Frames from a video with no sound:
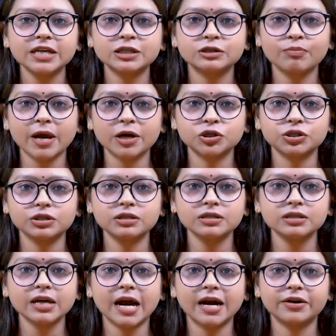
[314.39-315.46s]
inspections
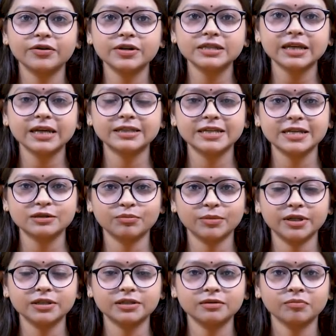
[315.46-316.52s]
and risk
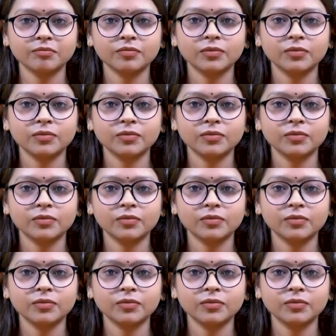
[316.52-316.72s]
assessments.